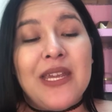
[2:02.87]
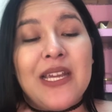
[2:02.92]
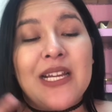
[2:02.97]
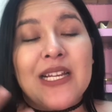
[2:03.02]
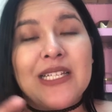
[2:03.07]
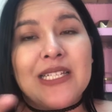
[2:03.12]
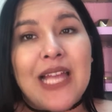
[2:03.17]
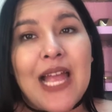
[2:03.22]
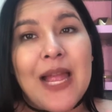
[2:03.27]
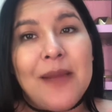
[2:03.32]

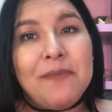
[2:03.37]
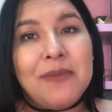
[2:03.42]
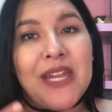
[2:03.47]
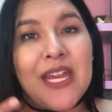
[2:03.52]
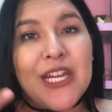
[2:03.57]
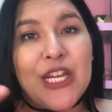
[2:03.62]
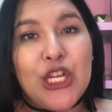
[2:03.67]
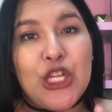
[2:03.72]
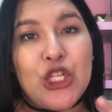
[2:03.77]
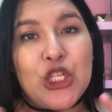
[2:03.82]
because I'm
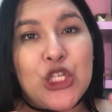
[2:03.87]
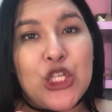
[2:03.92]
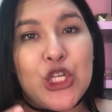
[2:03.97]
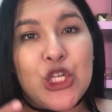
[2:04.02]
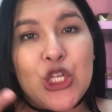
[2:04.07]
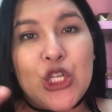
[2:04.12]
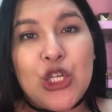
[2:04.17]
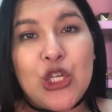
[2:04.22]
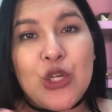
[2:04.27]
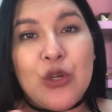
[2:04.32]
getting
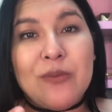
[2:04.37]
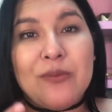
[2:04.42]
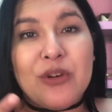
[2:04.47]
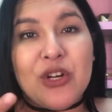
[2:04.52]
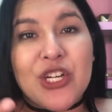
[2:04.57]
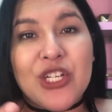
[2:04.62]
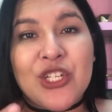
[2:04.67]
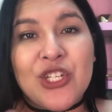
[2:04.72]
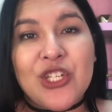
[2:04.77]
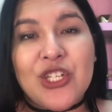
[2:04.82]
2
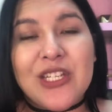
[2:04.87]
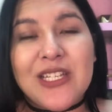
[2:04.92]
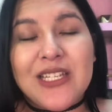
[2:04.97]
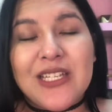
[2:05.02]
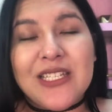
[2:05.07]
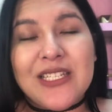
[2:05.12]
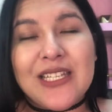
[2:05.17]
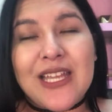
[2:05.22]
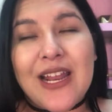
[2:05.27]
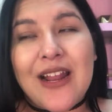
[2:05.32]

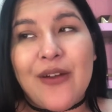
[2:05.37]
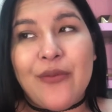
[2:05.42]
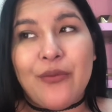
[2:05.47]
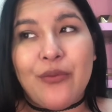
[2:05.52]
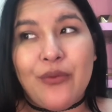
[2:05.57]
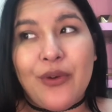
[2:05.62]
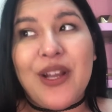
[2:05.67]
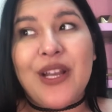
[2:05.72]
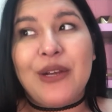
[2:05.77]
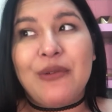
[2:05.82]
brushes that I
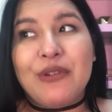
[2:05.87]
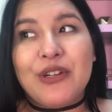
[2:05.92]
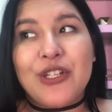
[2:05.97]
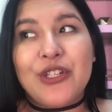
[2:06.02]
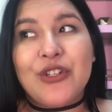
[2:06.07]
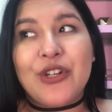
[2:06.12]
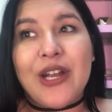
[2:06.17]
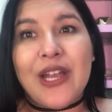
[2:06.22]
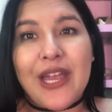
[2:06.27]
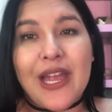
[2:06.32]
really want
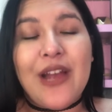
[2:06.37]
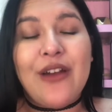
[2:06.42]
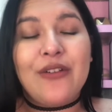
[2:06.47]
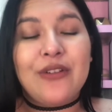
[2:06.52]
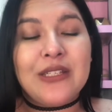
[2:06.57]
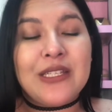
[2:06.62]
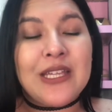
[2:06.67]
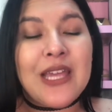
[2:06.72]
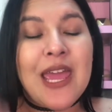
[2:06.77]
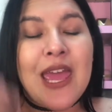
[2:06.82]
to try
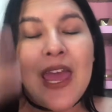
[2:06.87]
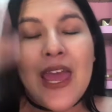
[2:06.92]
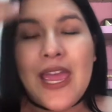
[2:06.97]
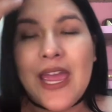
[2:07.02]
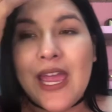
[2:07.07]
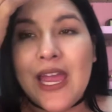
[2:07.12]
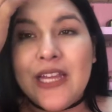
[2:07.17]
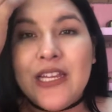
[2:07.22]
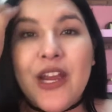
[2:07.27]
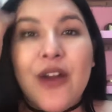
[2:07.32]
out.
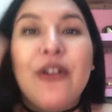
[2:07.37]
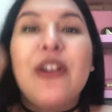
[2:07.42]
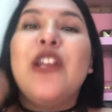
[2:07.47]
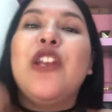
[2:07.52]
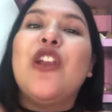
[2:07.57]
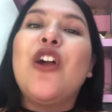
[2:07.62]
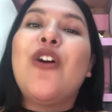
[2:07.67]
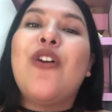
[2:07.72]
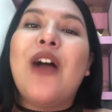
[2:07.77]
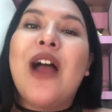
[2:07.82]
And you
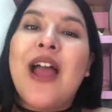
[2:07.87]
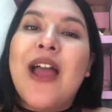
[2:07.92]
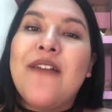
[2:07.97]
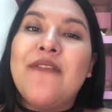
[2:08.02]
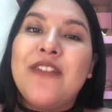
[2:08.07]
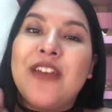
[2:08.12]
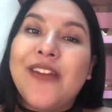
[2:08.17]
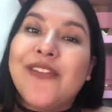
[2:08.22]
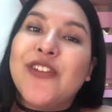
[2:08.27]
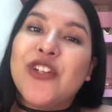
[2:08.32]
already know I
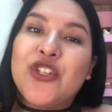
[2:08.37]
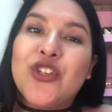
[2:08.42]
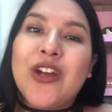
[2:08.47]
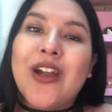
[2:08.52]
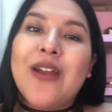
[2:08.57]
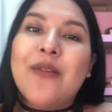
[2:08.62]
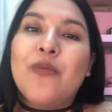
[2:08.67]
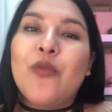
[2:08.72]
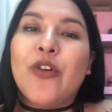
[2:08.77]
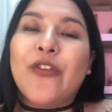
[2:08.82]
have never
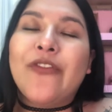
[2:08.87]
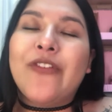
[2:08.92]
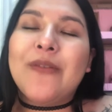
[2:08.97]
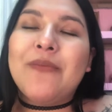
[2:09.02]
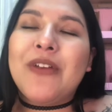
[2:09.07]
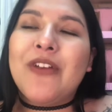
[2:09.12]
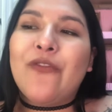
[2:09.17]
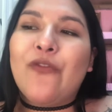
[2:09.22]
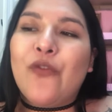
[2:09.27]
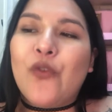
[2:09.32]
tried
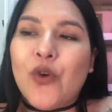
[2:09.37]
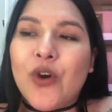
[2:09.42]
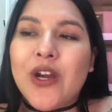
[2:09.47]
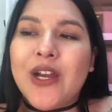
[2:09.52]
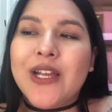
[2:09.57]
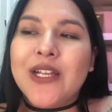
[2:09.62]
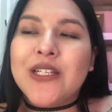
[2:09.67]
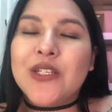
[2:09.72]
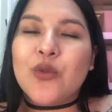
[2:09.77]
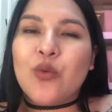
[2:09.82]
Morphe before.
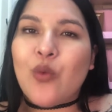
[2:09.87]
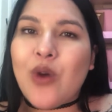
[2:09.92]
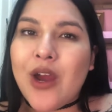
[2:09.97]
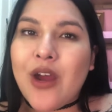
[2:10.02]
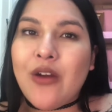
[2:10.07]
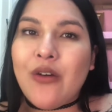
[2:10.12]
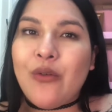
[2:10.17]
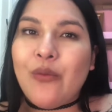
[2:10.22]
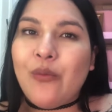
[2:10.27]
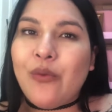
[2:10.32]
It's
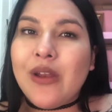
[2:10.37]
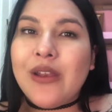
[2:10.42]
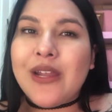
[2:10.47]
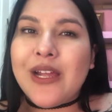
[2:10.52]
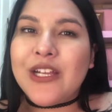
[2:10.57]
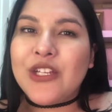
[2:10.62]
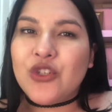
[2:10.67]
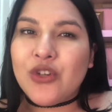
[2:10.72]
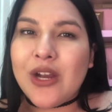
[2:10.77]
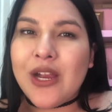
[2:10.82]
rare when
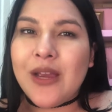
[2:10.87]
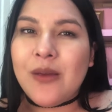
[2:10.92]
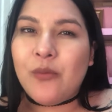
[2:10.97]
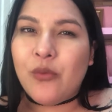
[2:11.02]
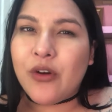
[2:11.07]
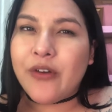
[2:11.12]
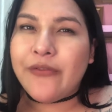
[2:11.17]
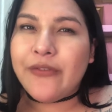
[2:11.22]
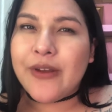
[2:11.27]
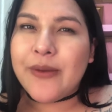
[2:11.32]
I try a
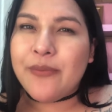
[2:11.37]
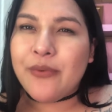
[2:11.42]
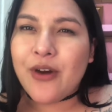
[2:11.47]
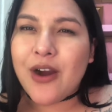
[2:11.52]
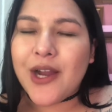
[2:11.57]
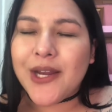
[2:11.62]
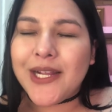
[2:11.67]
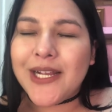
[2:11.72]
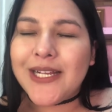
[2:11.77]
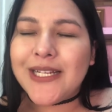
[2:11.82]
Morphe
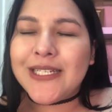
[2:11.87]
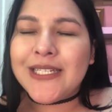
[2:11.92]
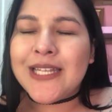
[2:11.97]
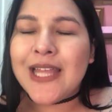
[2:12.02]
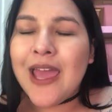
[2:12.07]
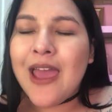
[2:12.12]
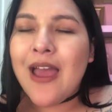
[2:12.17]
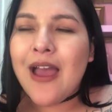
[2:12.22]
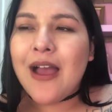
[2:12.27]
products.